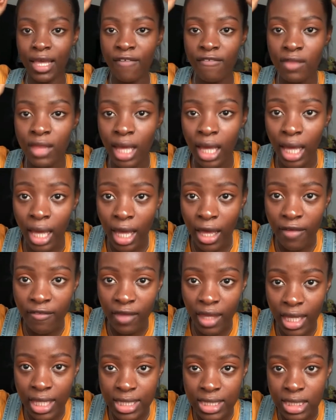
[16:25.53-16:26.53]
I feel like I have
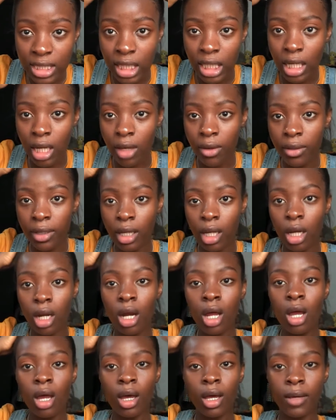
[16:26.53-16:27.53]
hair sticking out here.
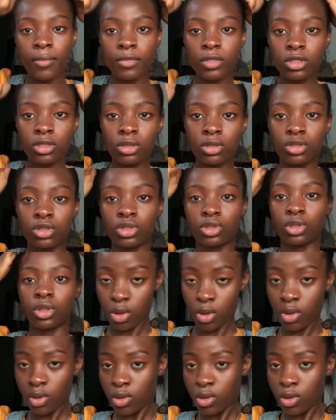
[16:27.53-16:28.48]
I'm not so sure.